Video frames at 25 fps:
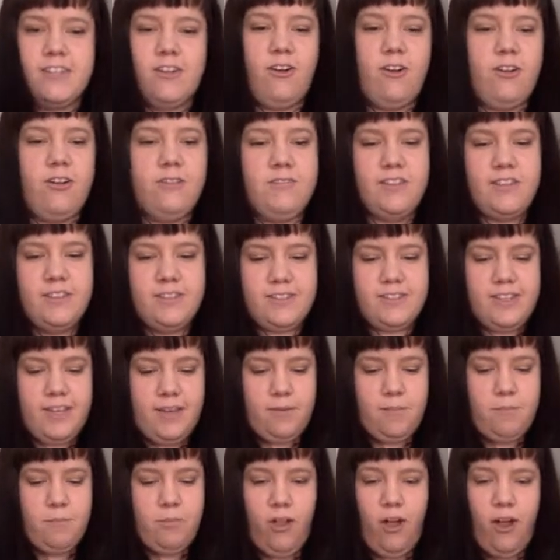all of these
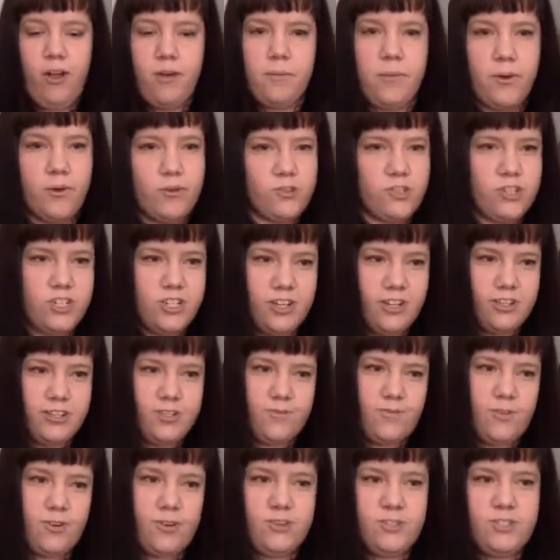like blog posts she does
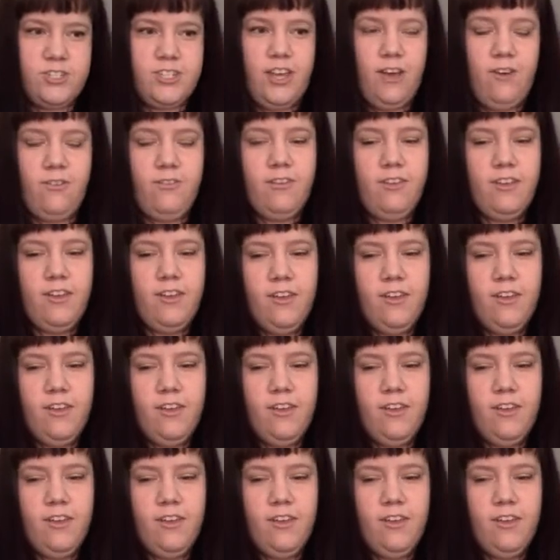for herself